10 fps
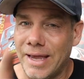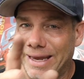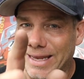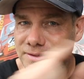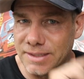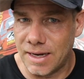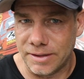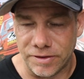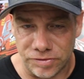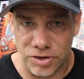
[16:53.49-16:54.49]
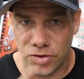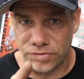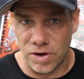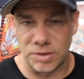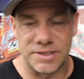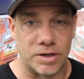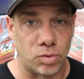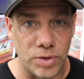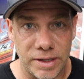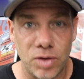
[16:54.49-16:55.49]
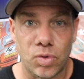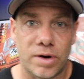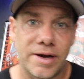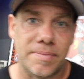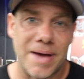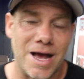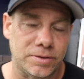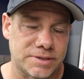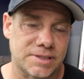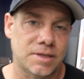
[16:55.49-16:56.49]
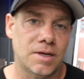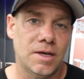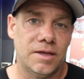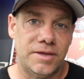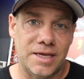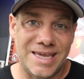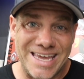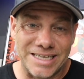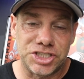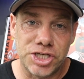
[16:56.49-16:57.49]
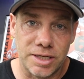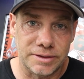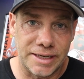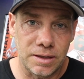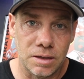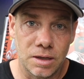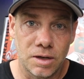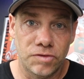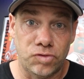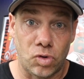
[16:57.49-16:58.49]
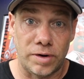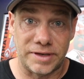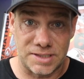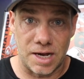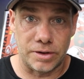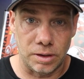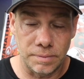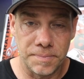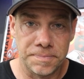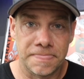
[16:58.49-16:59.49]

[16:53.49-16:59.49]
And incidentally, for you folks that are really worried about the heat shielding for the tunnel,